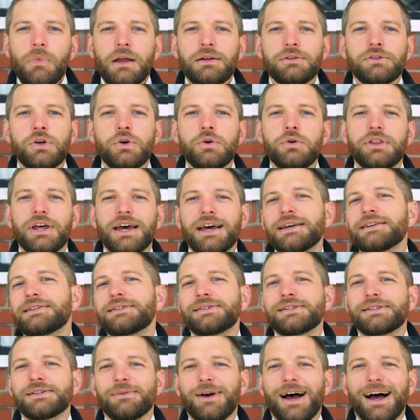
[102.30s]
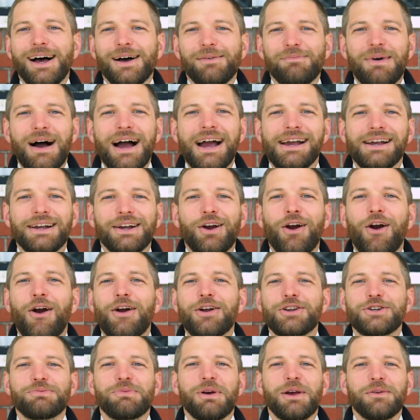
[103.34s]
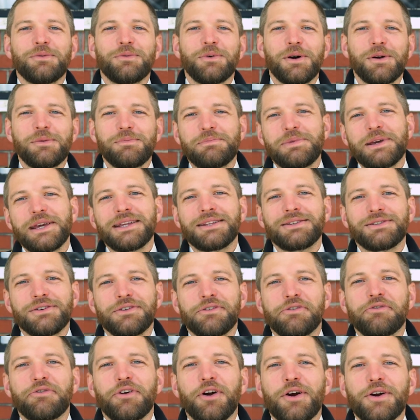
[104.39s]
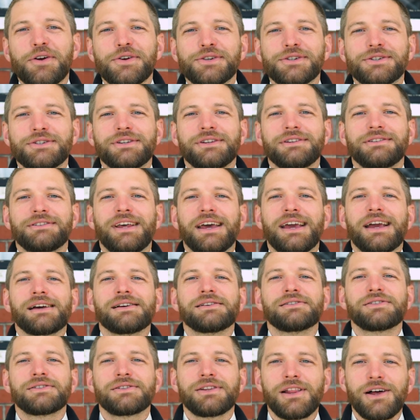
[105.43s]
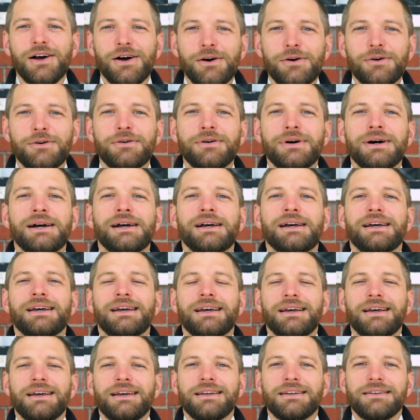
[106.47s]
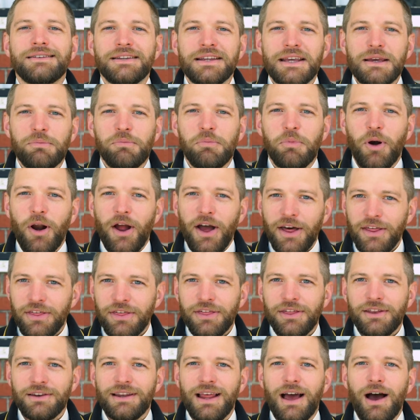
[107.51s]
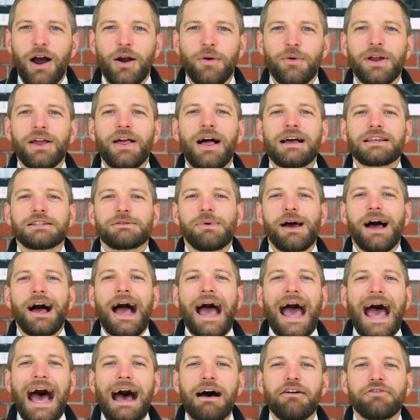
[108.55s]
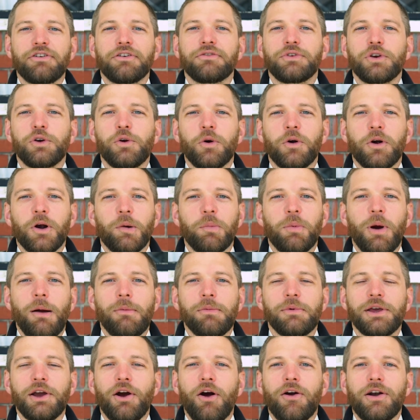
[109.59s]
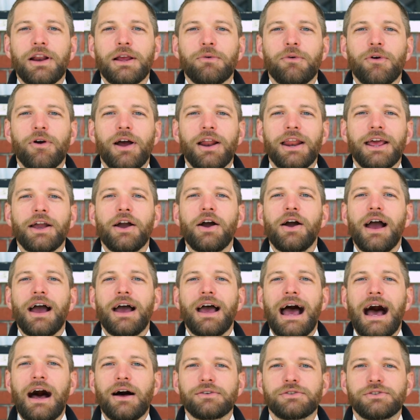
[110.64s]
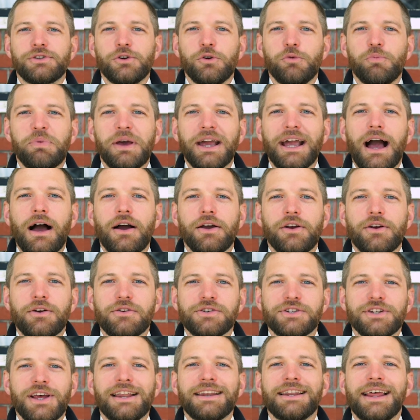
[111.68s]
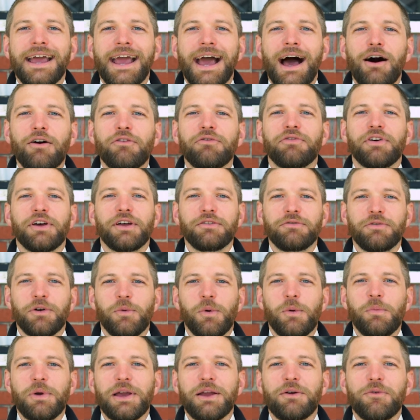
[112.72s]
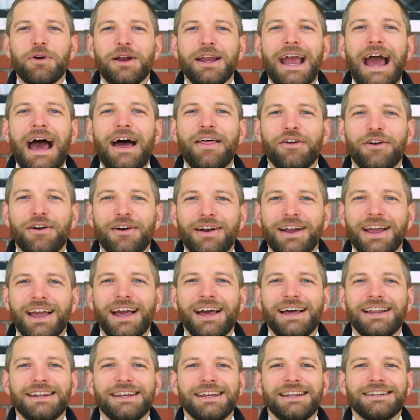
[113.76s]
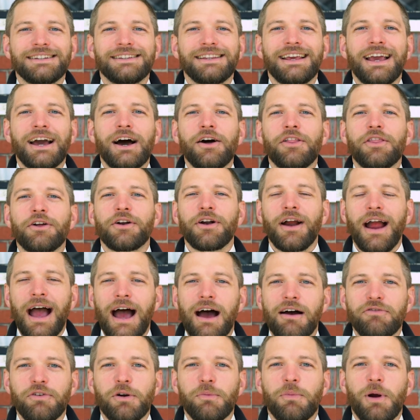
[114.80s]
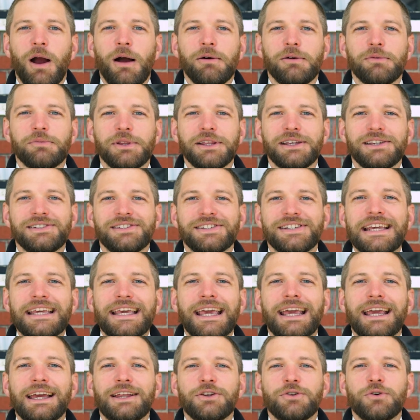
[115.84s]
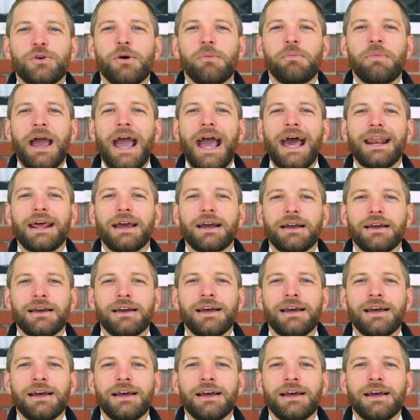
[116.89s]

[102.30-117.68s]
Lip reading: To this, my encouragement would be to first take a slow, deep breath. Now, I realize about half of you are probably already running out to pick out your Sunday outfit for when we regather again, and the other half are probably sinking into a panic